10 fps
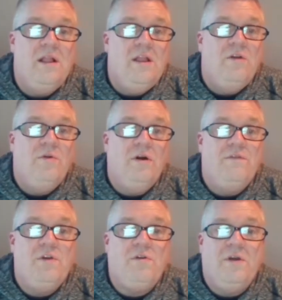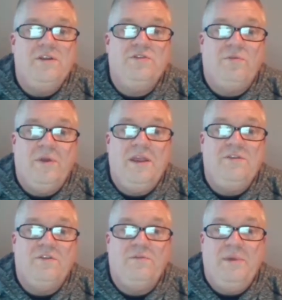Well, if you're going to read
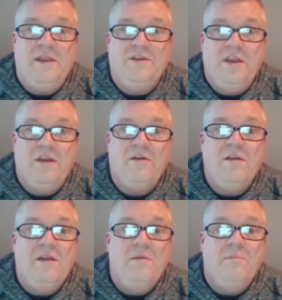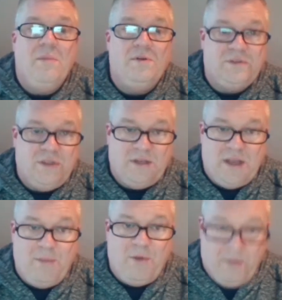your speech here, most of the
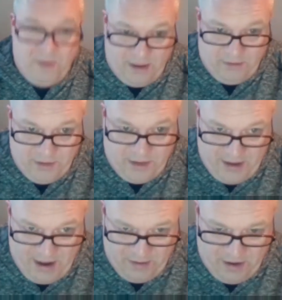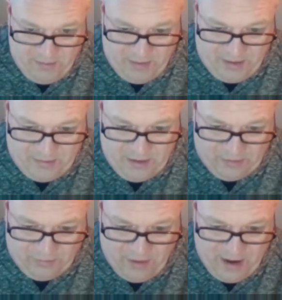time you're going to be like looking down anyway like
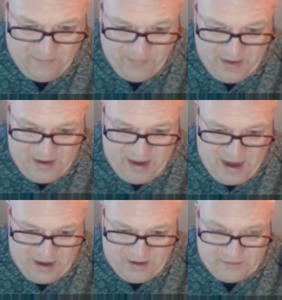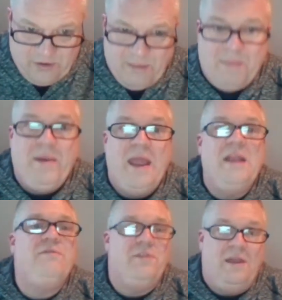this, right? And it's going to be
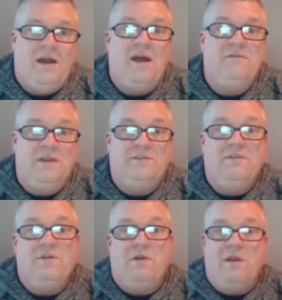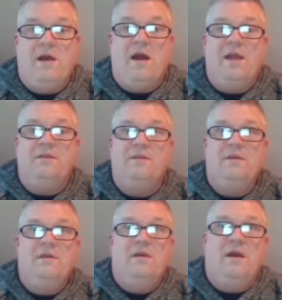painfully obvious if you're not
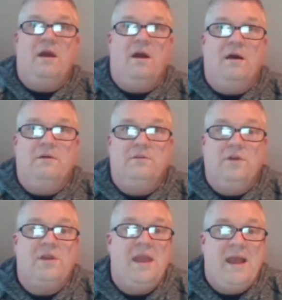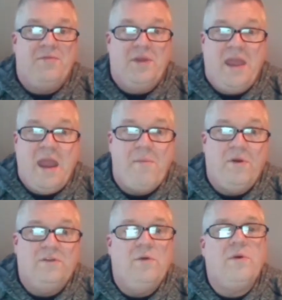looking at the
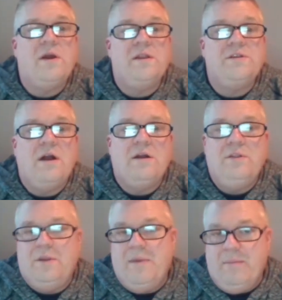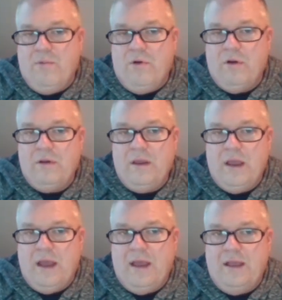camera. So we're going to talk a little bit more
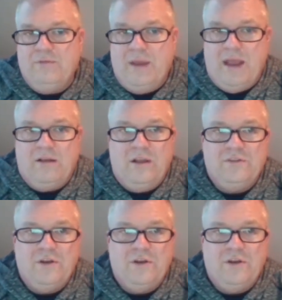as we get closer